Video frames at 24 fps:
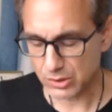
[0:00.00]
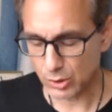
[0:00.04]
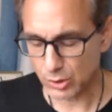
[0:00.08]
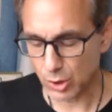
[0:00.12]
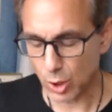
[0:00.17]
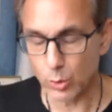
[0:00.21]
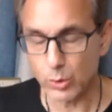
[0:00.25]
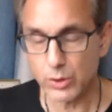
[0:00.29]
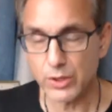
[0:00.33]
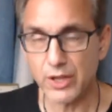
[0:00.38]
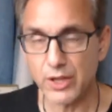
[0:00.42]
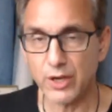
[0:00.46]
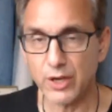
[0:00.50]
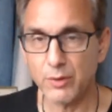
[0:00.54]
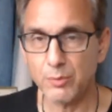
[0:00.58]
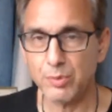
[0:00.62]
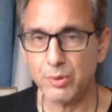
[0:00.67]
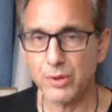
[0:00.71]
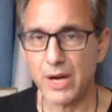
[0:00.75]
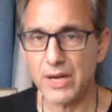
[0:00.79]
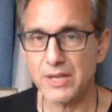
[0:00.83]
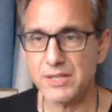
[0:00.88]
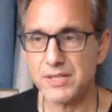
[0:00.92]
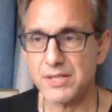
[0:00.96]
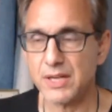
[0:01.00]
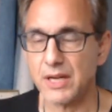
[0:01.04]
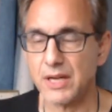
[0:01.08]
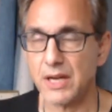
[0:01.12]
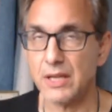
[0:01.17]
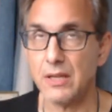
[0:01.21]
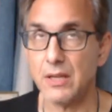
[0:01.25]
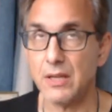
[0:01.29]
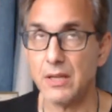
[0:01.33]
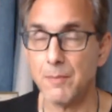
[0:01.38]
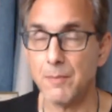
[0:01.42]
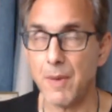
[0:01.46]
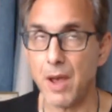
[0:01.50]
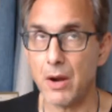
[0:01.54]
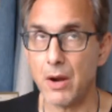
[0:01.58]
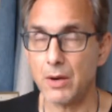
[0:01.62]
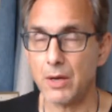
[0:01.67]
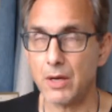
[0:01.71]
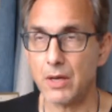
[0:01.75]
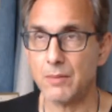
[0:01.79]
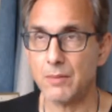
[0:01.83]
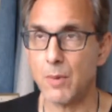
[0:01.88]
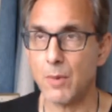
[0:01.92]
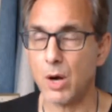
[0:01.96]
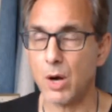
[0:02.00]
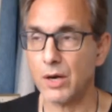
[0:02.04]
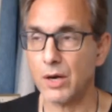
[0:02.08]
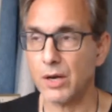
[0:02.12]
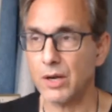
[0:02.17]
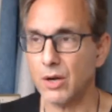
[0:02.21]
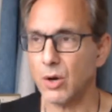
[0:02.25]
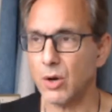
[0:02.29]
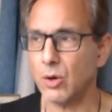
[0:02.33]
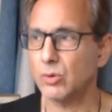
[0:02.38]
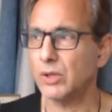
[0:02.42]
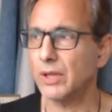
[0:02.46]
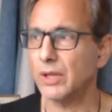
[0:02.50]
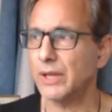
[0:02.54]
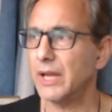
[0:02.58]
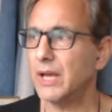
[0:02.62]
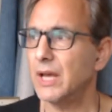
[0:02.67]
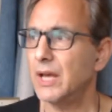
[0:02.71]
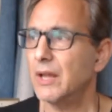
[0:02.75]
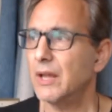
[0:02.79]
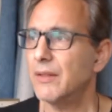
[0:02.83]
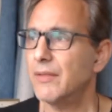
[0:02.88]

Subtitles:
lowered their pricing in the American market only.